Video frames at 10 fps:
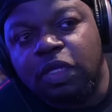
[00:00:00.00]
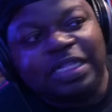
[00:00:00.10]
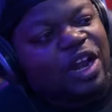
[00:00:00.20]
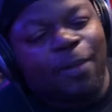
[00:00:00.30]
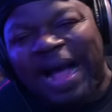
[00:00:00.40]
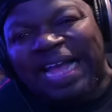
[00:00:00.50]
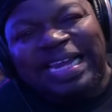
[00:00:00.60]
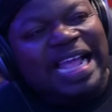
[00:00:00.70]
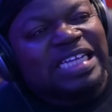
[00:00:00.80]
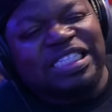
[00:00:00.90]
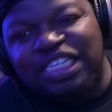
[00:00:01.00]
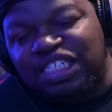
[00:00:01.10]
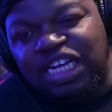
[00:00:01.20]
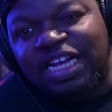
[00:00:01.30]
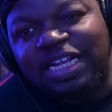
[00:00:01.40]
They don't mind dancing and
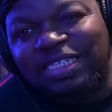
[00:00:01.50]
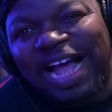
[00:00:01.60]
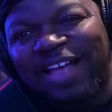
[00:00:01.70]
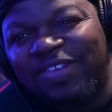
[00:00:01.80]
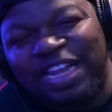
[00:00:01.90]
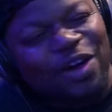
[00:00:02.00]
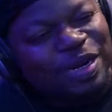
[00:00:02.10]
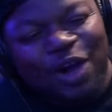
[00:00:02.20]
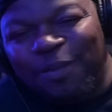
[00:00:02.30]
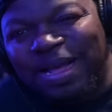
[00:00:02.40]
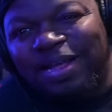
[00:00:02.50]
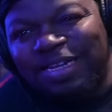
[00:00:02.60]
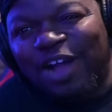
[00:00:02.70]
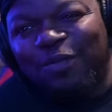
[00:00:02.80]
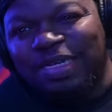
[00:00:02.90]
chucking and jiving. They don't, they don't,
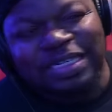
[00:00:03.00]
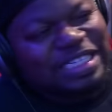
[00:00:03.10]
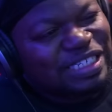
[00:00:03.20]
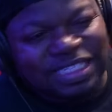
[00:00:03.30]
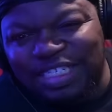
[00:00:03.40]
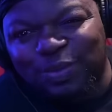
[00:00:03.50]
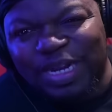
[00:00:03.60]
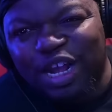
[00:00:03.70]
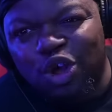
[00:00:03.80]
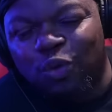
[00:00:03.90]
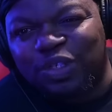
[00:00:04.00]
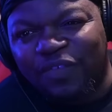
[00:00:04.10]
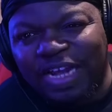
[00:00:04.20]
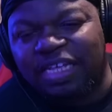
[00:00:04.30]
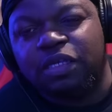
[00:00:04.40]
they don't this, is what they do. It's
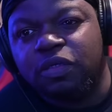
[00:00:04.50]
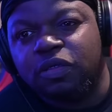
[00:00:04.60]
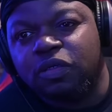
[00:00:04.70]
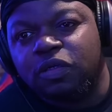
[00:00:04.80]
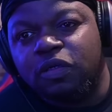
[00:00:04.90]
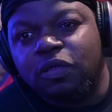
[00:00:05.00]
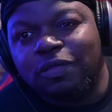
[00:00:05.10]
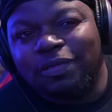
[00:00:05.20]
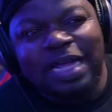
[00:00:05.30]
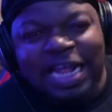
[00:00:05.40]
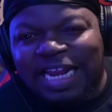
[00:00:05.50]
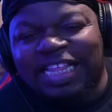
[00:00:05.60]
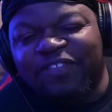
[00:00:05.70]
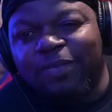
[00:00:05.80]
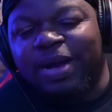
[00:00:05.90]
funny. Anything
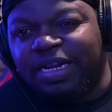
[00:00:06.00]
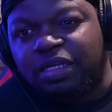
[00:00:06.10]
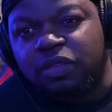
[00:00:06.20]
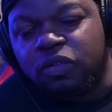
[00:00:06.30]
for money.